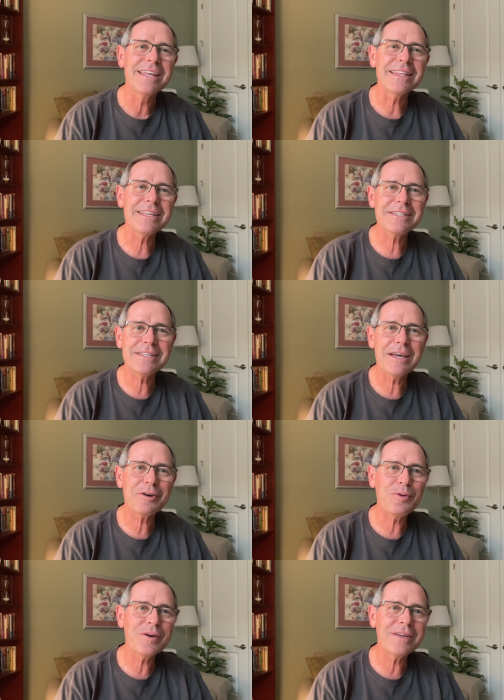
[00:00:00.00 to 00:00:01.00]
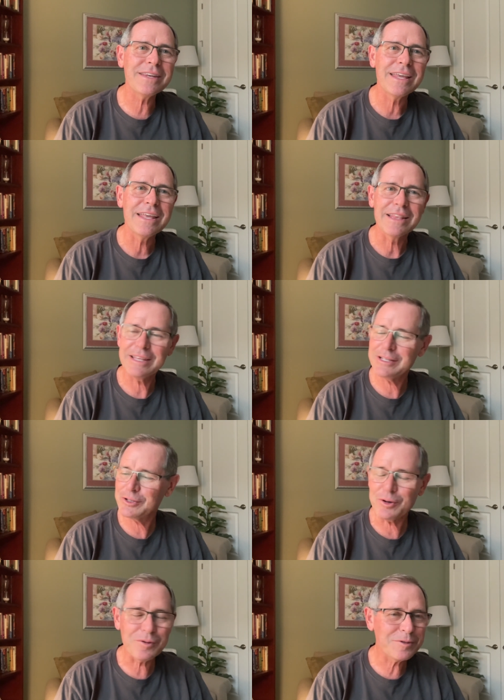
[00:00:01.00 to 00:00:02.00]
Let's not quit let's
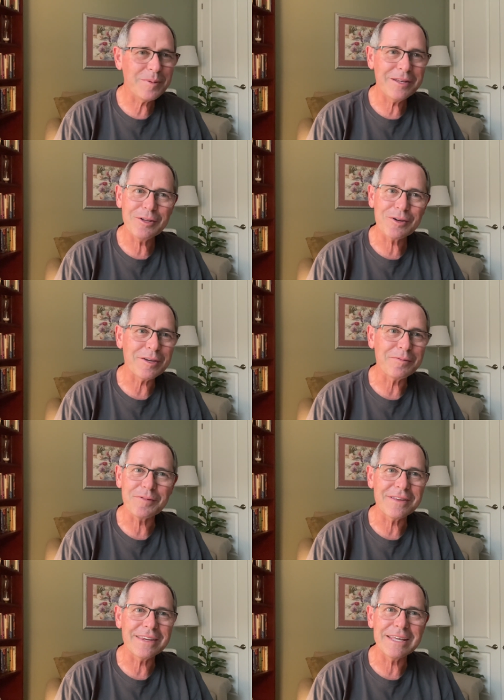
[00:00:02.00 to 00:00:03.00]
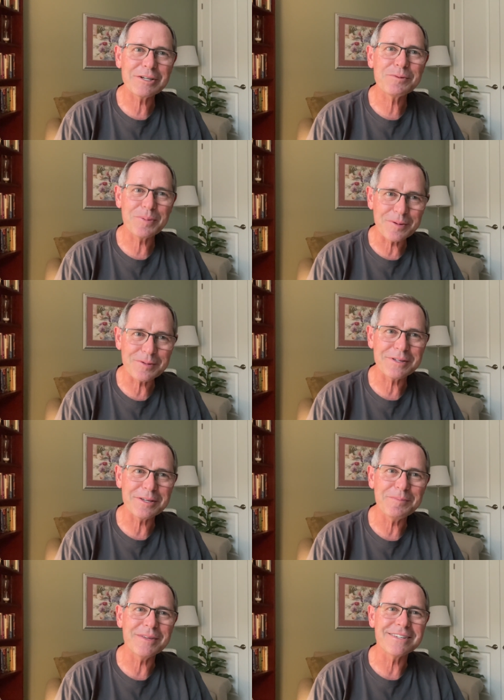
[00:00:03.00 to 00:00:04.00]
always be looking for the next person
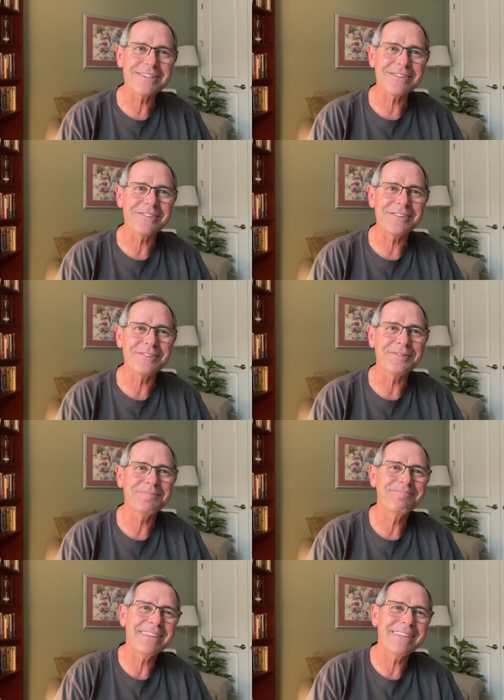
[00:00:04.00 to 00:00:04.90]
to minister to.